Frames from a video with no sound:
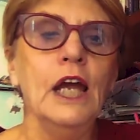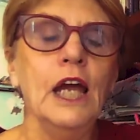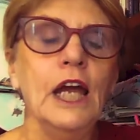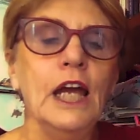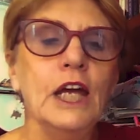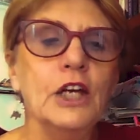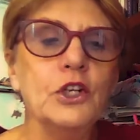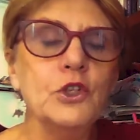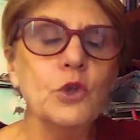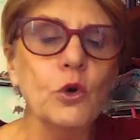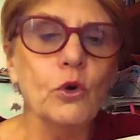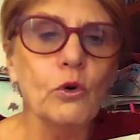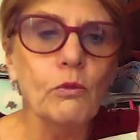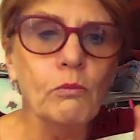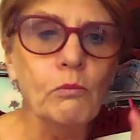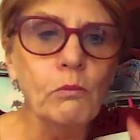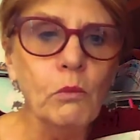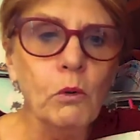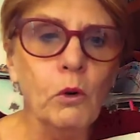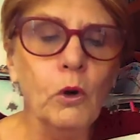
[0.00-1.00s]
He took
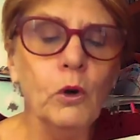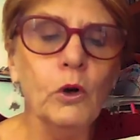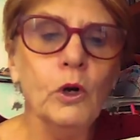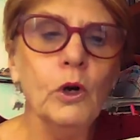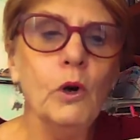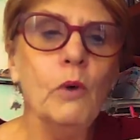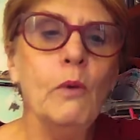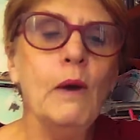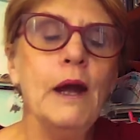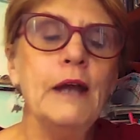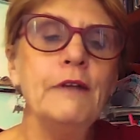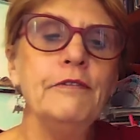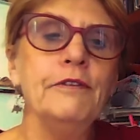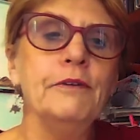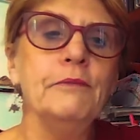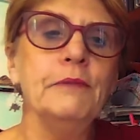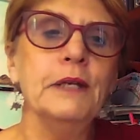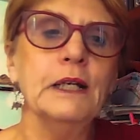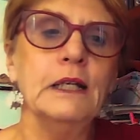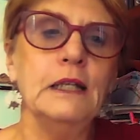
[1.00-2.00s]
more away
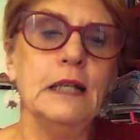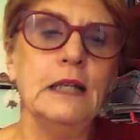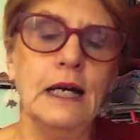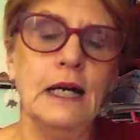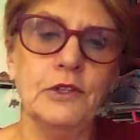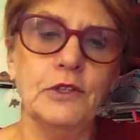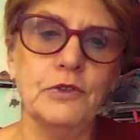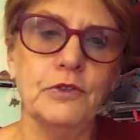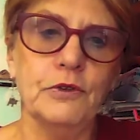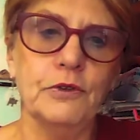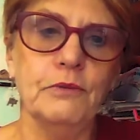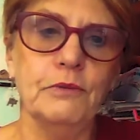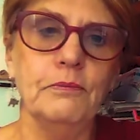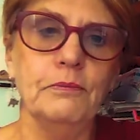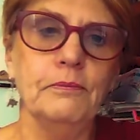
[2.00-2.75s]
from the classroom.